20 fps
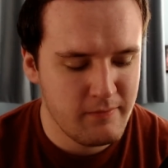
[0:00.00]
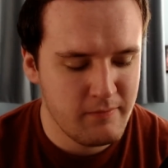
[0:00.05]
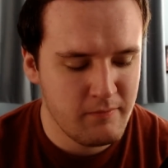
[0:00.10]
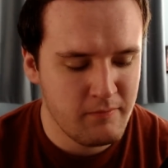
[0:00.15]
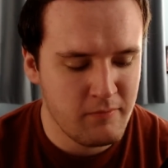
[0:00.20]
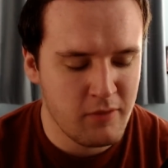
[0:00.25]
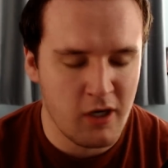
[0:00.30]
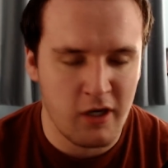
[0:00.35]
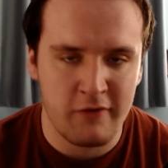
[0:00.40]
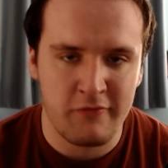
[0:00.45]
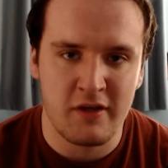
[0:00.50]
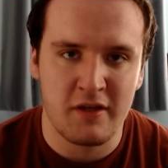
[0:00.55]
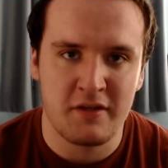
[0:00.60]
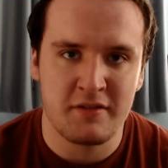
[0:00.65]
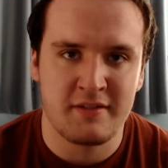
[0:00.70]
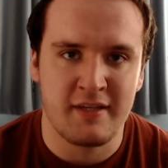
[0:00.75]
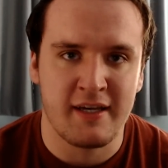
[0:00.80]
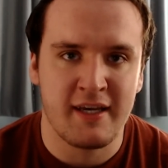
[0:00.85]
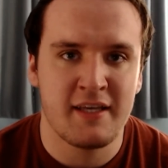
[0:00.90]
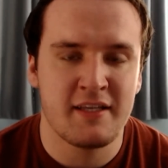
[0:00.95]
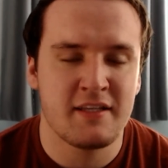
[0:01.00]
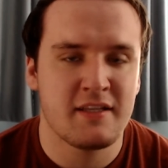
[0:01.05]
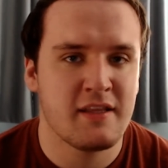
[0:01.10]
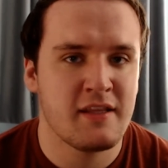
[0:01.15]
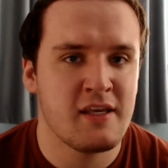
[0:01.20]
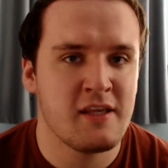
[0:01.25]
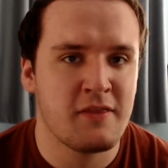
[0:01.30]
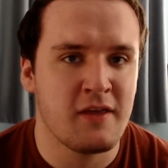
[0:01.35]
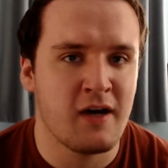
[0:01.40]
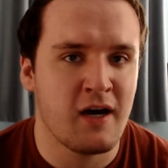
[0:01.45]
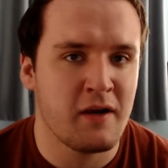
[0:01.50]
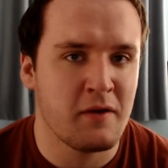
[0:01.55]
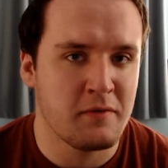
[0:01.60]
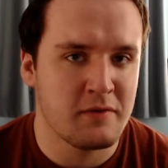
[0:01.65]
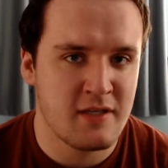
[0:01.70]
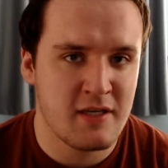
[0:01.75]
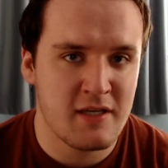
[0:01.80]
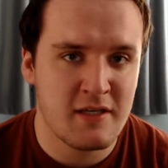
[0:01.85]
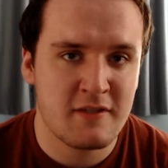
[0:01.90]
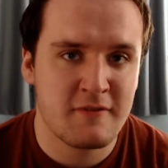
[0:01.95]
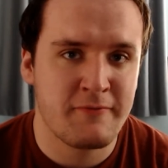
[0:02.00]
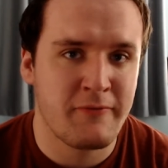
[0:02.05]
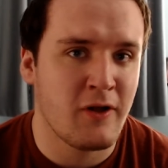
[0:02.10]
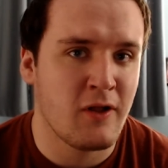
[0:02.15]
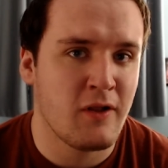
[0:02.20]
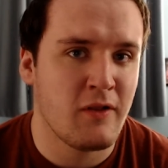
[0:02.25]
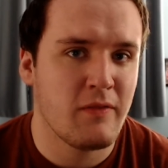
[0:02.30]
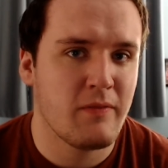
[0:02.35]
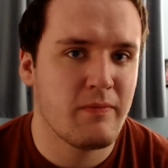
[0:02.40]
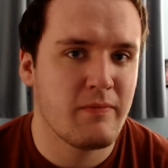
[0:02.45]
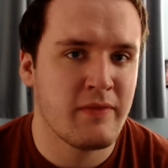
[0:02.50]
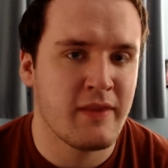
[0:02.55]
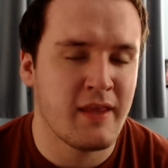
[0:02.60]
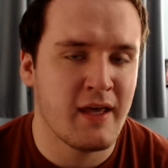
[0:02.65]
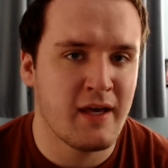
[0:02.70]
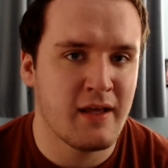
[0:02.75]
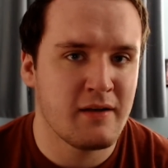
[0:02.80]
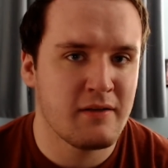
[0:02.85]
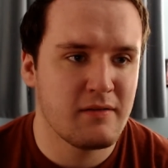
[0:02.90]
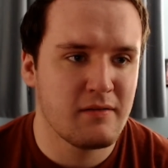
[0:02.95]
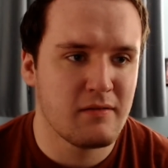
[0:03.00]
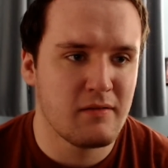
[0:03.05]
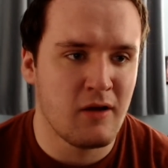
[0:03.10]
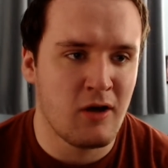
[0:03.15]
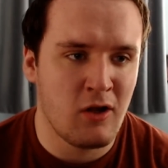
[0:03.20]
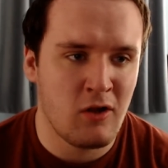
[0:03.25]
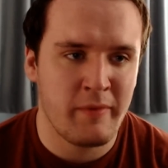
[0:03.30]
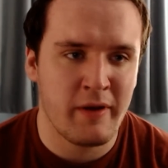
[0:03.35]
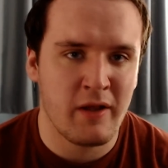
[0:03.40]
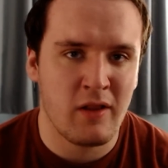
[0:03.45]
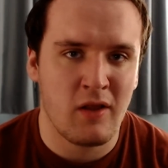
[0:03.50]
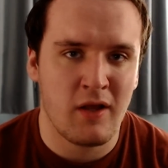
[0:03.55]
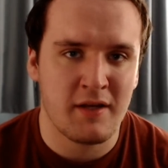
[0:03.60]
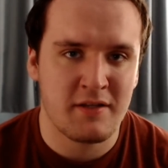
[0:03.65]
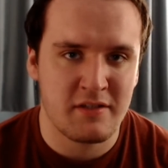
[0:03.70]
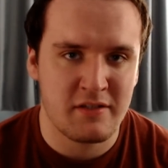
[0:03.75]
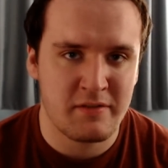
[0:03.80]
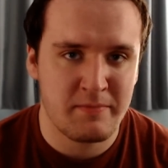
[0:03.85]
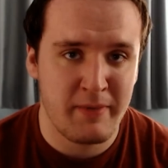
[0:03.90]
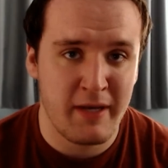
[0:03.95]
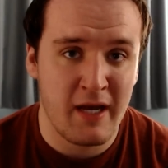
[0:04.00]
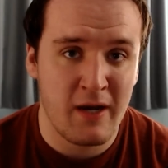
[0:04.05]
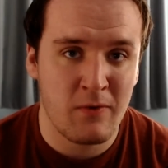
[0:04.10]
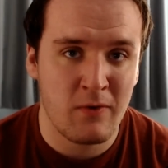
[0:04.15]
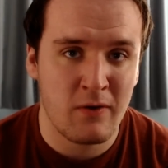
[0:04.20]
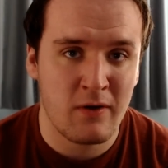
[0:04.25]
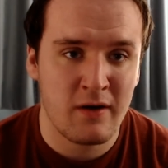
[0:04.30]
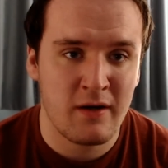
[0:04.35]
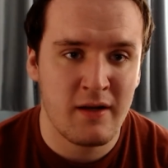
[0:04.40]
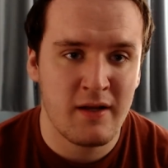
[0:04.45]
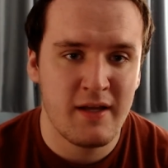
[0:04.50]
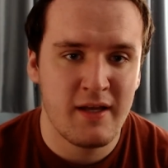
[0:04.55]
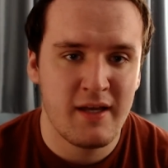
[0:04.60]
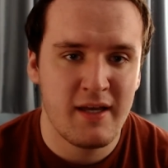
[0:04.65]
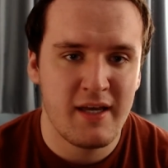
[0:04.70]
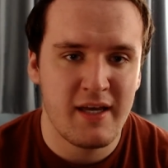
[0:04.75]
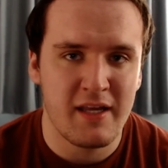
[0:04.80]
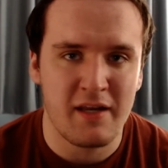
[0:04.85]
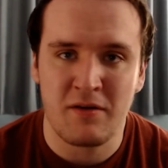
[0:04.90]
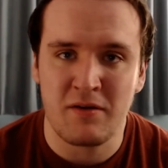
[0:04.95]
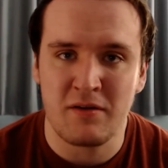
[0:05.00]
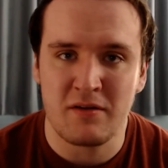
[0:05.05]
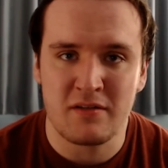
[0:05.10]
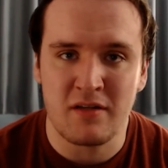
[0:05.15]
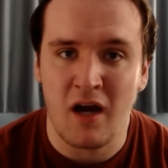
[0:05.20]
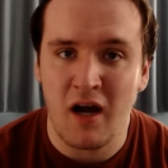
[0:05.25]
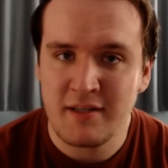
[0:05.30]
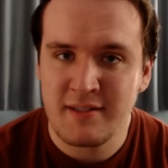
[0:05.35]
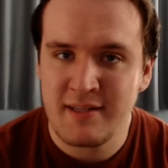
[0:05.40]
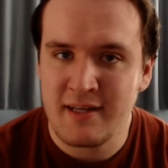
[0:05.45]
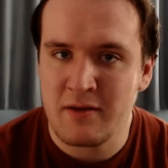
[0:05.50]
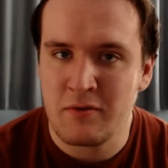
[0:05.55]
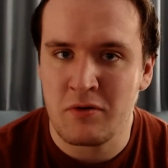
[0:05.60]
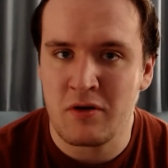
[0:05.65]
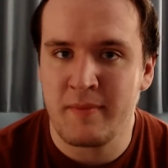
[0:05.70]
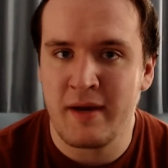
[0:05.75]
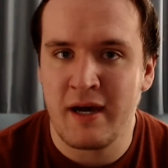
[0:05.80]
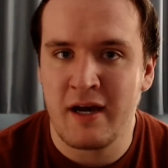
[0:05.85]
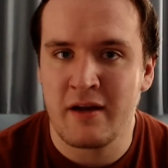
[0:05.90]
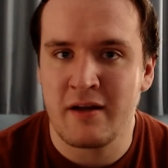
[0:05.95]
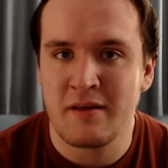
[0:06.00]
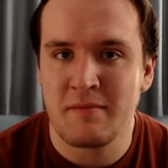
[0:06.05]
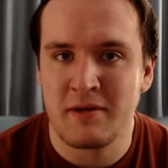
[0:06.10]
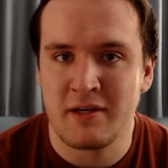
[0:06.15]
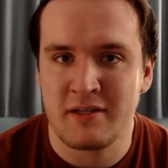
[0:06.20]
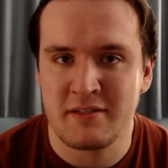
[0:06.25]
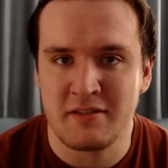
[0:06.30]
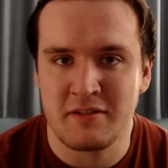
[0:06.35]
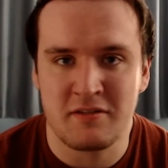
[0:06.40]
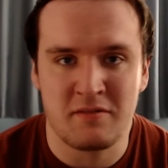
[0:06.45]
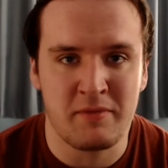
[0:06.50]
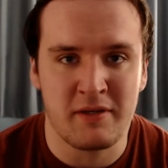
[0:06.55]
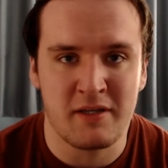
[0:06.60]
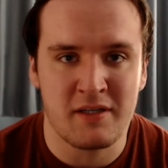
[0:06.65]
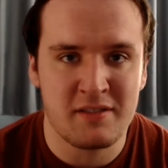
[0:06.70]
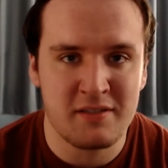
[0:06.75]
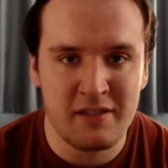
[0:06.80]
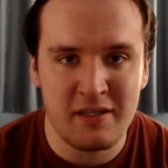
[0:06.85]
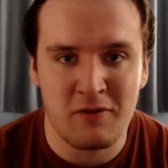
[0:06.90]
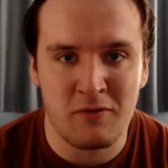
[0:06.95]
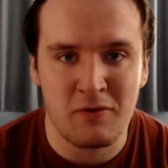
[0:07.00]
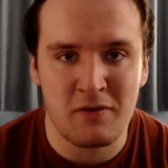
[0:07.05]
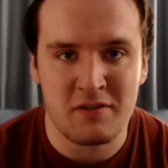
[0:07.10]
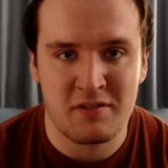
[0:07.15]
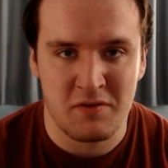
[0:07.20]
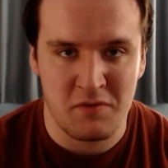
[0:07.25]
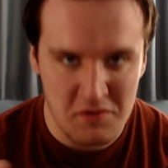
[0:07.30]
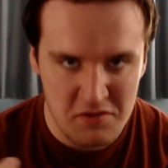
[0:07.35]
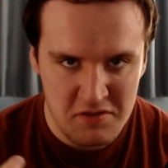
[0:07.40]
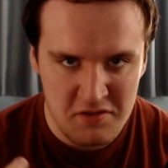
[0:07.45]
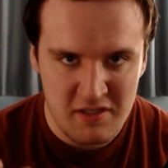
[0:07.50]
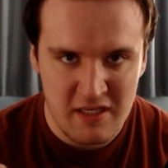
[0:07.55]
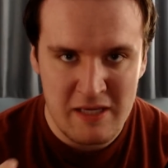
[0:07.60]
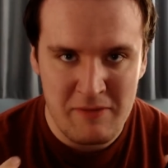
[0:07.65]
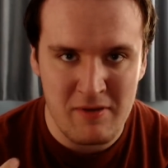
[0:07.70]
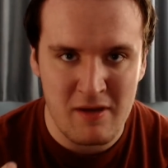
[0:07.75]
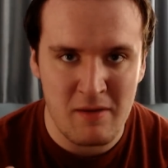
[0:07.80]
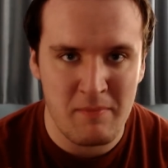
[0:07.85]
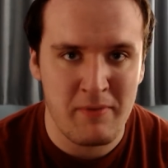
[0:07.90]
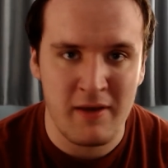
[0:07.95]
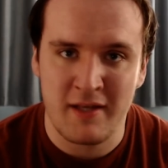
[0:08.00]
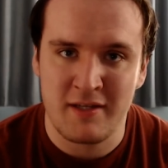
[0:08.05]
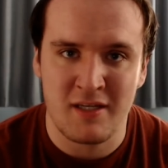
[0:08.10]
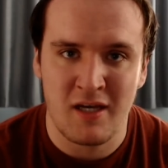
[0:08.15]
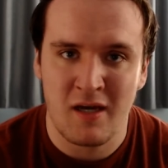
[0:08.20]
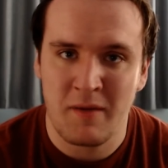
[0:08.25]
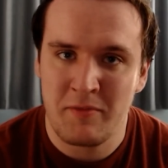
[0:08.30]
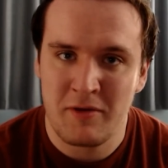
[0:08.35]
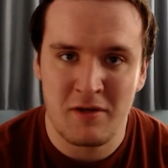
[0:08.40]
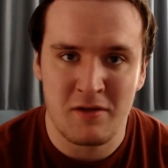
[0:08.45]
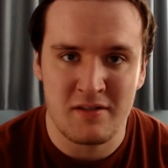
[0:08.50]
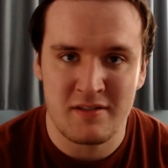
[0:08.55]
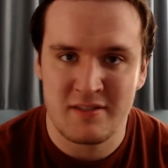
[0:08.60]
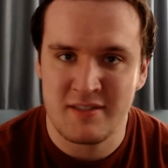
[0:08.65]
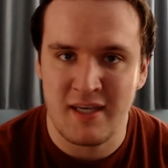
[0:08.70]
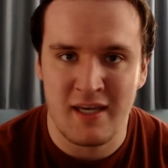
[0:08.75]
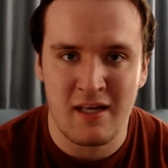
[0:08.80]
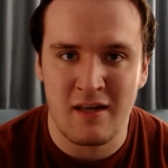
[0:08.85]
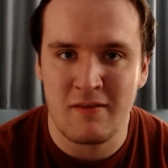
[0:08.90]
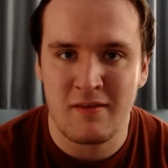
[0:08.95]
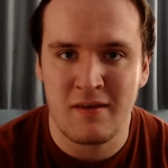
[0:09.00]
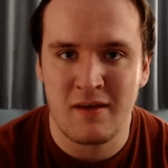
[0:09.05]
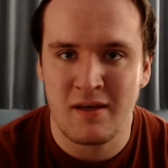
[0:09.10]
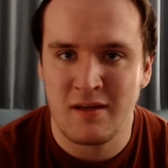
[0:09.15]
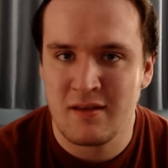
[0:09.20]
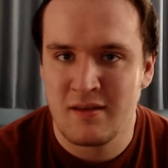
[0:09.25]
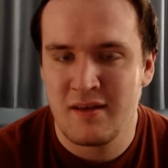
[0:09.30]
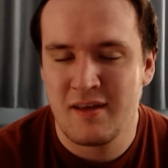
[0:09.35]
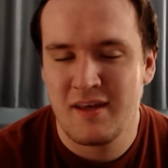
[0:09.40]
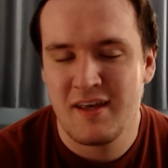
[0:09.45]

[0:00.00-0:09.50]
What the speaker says: part of it is like he thought it was his fault that All Might lost his power, and he couldn't talk to anyone about it because it's a big secret, so he's just keeping it pent up. He couldn't say anything.